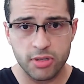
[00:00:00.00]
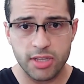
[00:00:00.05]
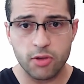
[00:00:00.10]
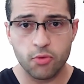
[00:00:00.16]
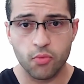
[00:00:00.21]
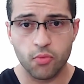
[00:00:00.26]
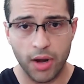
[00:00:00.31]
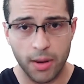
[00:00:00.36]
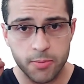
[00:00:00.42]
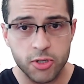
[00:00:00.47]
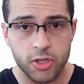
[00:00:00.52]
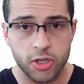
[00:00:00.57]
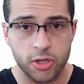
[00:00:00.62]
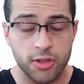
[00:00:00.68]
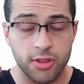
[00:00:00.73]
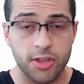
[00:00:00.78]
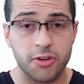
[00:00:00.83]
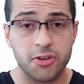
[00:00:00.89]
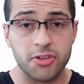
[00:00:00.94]

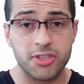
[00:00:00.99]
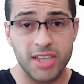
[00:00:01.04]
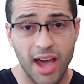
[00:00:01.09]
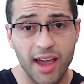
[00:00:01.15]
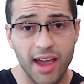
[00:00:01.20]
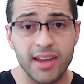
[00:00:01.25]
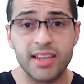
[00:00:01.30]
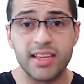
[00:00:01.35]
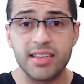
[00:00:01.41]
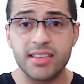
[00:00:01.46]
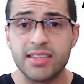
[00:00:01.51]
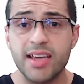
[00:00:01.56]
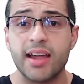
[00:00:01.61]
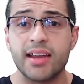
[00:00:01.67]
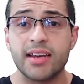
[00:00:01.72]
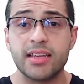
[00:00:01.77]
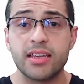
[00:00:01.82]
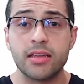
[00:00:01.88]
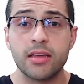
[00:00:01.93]
rupture their tiny,
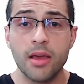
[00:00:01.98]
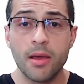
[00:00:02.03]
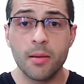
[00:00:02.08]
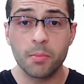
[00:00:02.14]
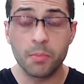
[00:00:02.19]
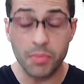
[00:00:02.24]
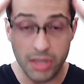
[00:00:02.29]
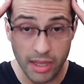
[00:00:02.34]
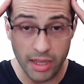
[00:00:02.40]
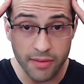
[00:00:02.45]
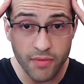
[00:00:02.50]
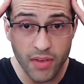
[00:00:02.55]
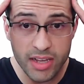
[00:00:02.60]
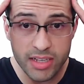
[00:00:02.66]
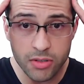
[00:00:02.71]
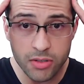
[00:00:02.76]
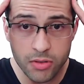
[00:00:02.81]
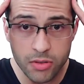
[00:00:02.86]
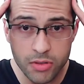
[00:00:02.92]
tiny blood
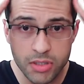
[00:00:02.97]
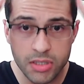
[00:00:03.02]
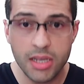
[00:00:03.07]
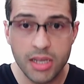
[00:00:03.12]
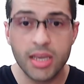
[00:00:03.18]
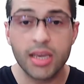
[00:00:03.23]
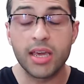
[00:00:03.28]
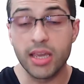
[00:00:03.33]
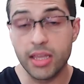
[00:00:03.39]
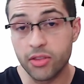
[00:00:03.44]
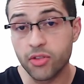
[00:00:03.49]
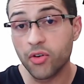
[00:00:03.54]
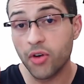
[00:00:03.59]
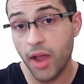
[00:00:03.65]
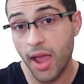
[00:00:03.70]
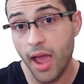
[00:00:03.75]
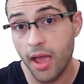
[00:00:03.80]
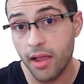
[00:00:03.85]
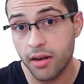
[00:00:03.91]
vessels in their
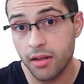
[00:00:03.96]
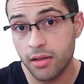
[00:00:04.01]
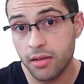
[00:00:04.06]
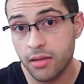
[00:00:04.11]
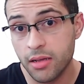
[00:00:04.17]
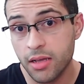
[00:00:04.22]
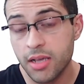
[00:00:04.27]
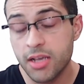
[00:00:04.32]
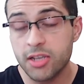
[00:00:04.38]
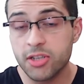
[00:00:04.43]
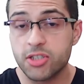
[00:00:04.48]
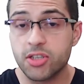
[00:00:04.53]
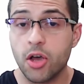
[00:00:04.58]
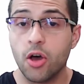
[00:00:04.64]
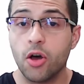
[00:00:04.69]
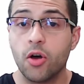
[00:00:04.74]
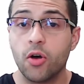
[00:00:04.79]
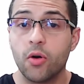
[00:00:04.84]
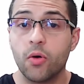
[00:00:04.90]
head.
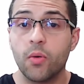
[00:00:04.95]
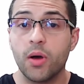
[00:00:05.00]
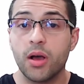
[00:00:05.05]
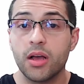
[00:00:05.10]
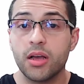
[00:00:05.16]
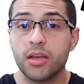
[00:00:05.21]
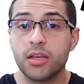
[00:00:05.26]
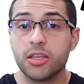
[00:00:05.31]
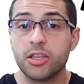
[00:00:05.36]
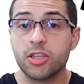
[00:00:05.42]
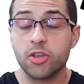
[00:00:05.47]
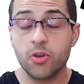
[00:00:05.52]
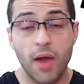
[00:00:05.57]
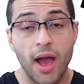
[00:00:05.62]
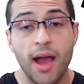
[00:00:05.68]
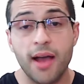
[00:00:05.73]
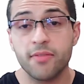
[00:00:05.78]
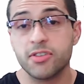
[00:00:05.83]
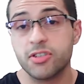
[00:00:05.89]
So you
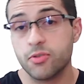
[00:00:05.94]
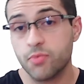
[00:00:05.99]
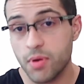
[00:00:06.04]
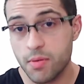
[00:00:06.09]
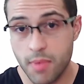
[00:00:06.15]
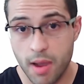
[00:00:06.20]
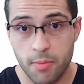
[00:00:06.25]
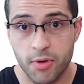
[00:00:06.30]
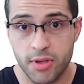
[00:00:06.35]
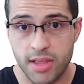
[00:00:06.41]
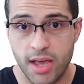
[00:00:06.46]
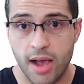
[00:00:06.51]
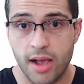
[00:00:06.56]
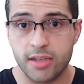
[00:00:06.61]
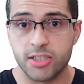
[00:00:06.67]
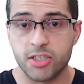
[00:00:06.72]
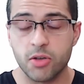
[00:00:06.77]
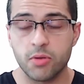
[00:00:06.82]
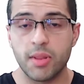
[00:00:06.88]
have to remember
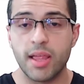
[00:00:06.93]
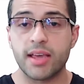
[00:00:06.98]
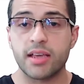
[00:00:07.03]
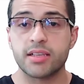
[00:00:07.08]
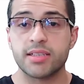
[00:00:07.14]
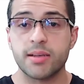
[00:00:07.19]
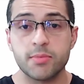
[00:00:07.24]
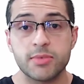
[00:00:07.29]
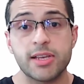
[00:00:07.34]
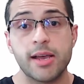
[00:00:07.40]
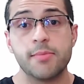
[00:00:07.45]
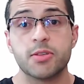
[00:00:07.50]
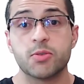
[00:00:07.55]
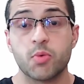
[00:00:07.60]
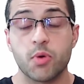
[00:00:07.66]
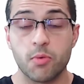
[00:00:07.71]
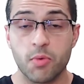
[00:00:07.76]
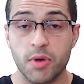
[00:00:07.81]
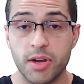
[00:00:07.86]
that. So like sometimes
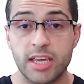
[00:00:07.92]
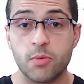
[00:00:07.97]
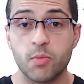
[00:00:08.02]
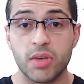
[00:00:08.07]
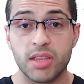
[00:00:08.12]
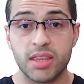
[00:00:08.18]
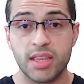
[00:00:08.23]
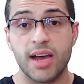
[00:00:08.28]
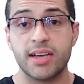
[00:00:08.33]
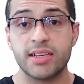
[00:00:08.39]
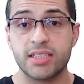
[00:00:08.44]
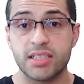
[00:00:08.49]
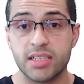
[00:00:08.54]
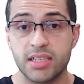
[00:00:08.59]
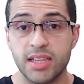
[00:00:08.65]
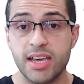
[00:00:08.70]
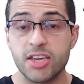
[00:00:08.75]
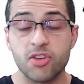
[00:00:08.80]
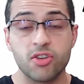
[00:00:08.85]
we're working with the
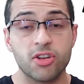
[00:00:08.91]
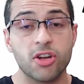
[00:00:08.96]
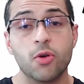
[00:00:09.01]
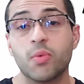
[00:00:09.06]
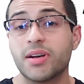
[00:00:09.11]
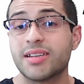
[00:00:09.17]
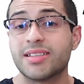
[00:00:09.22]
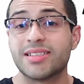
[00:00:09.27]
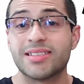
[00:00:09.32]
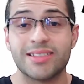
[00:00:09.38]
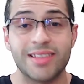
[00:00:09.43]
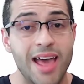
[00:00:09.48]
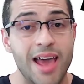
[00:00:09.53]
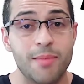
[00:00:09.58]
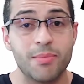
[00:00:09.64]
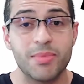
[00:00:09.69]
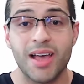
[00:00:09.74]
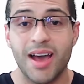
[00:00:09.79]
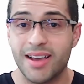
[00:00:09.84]
isolette, you don't want to
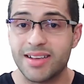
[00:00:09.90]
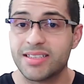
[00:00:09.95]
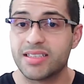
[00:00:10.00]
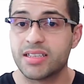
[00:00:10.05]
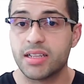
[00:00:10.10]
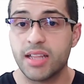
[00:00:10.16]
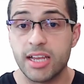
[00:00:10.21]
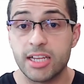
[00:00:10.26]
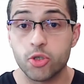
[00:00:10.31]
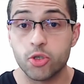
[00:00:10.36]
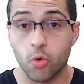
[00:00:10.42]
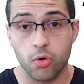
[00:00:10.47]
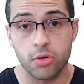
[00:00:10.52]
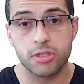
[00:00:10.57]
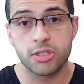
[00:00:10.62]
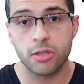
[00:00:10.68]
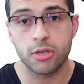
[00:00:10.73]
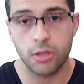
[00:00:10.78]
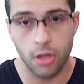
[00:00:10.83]
slam the isolette
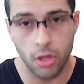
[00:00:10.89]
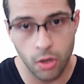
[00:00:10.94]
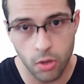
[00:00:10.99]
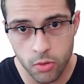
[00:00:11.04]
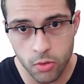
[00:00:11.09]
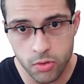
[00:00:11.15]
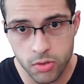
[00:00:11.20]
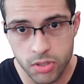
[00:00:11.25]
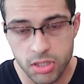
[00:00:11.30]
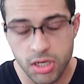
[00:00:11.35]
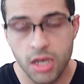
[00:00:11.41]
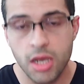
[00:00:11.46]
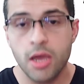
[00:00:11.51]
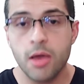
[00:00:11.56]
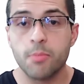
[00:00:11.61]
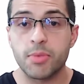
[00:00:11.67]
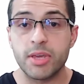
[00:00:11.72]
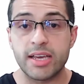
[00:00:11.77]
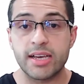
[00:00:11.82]
doors closed
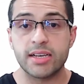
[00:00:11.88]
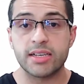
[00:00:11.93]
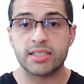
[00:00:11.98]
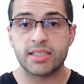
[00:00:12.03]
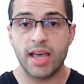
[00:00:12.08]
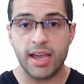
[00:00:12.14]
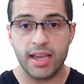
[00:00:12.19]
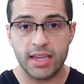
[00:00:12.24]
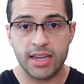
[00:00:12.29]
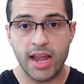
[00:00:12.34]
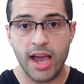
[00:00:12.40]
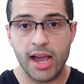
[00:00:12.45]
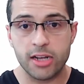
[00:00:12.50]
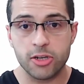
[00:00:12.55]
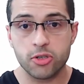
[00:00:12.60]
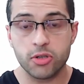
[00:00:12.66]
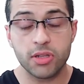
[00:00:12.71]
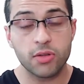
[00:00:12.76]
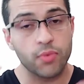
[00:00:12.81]
because that can
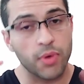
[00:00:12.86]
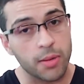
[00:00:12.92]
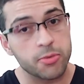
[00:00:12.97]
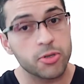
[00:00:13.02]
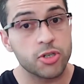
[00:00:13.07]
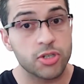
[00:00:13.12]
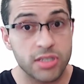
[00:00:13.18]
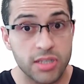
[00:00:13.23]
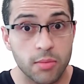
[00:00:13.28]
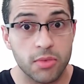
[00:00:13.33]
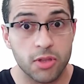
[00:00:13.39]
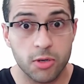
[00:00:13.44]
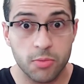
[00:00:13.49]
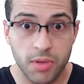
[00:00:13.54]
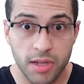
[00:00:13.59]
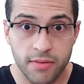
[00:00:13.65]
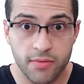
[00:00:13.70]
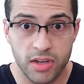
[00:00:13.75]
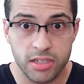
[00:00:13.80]
actually rupture some of their
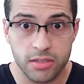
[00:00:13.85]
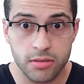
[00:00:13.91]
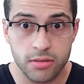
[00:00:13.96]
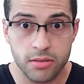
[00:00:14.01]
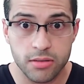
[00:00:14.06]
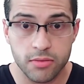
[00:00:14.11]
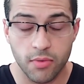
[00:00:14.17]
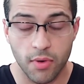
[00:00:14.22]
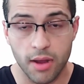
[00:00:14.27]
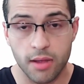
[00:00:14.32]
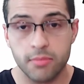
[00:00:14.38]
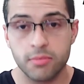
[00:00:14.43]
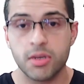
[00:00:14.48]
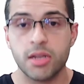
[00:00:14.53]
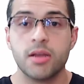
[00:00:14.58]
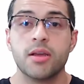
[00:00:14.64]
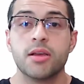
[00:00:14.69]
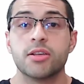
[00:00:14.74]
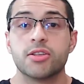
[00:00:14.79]
blood vessels, right?
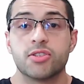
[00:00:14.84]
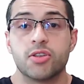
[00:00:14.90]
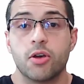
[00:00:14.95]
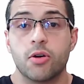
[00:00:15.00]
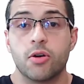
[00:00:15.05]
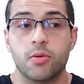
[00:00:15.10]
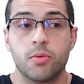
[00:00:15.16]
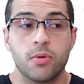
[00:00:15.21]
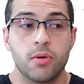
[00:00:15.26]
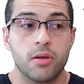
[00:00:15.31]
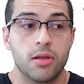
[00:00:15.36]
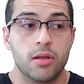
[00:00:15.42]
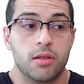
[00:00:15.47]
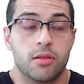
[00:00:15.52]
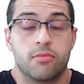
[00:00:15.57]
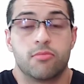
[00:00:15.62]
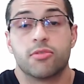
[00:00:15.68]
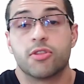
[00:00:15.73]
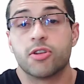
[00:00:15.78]
So
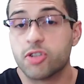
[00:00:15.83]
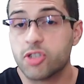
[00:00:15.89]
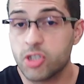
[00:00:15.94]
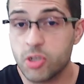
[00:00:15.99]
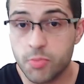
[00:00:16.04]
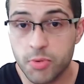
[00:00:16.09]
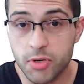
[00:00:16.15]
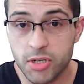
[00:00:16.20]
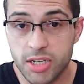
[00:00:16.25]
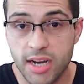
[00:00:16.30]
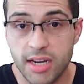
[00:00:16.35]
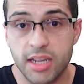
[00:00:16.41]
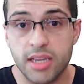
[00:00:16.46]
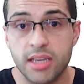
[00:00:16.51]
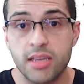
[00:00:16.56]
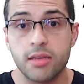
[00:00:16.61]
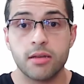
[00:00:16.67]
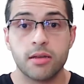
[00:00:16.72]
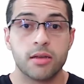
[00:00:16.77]
they're super
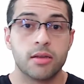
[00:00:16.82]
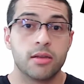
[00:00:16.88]
tiny.